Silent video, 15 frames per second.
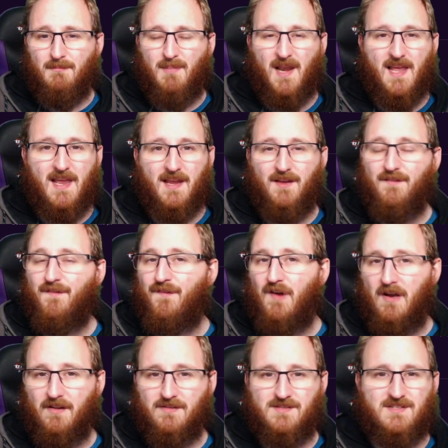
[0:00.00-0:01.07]
playing in
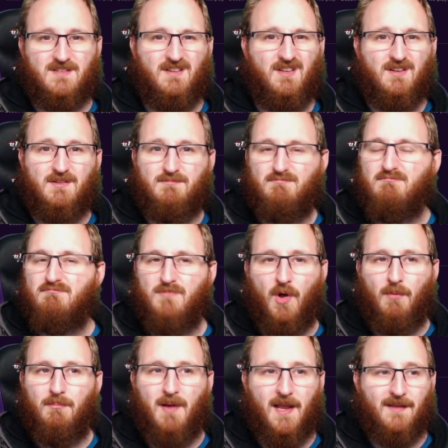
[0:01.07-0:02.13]
France and
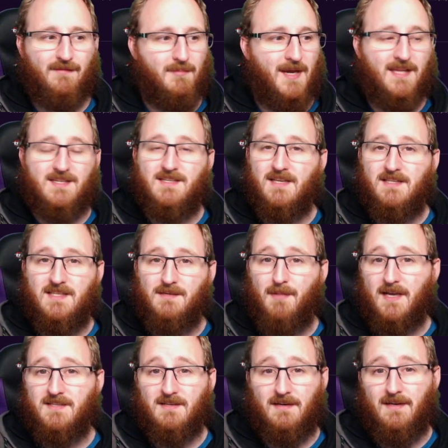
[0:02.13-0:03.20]
not playing for Man City,
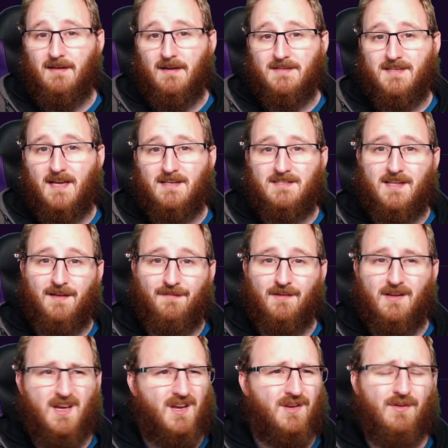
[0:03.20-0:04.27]
basically, like Zack
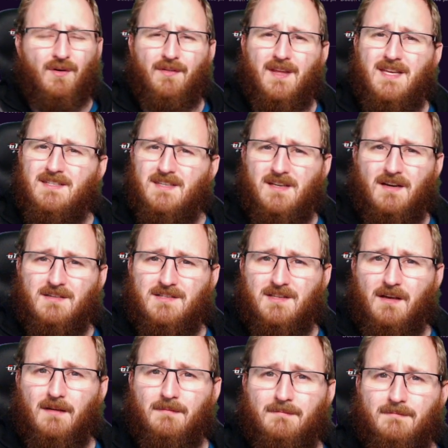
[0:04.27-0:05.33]
Steffen. Not that he's a youngster.